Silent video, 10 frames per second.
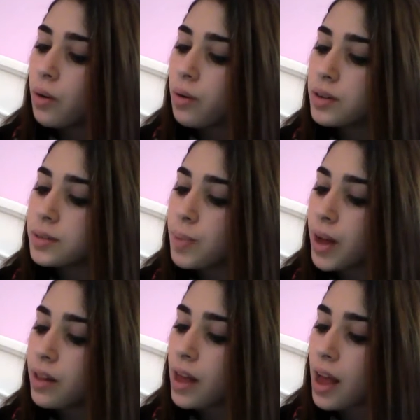or
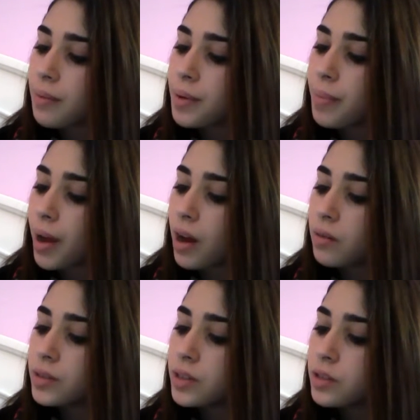spell had me
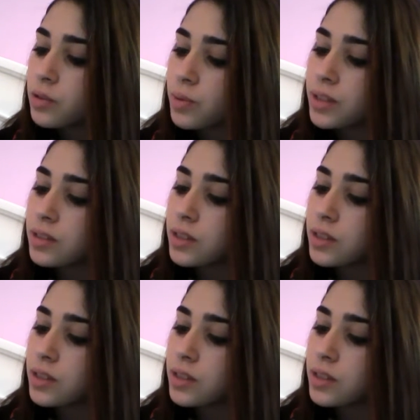bound. 'Twas